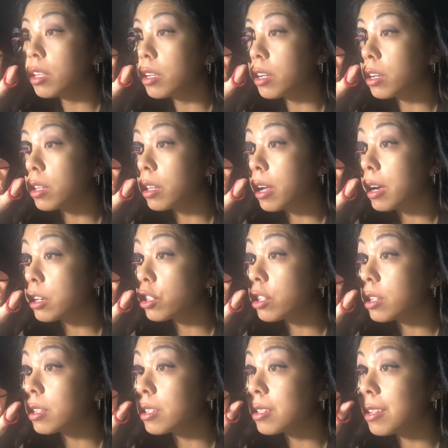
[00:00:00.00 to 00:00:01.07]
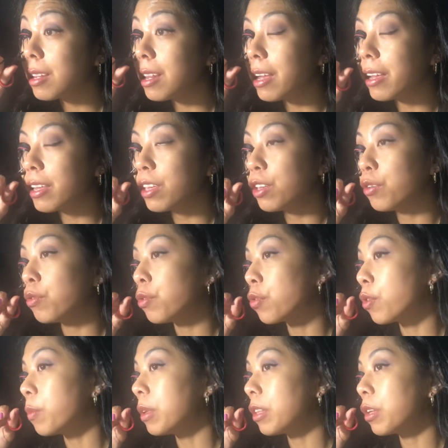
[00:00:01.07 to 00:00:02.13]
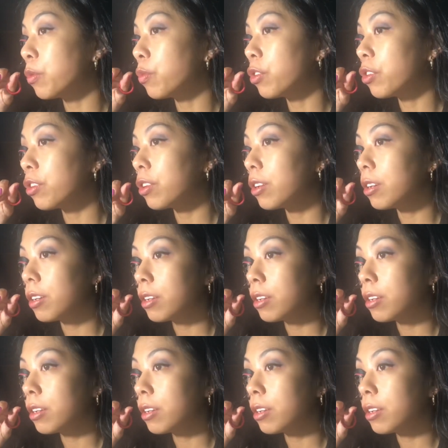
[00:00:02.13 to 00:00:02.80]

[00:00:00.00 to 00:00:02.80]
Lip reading: your lashes like you normally would.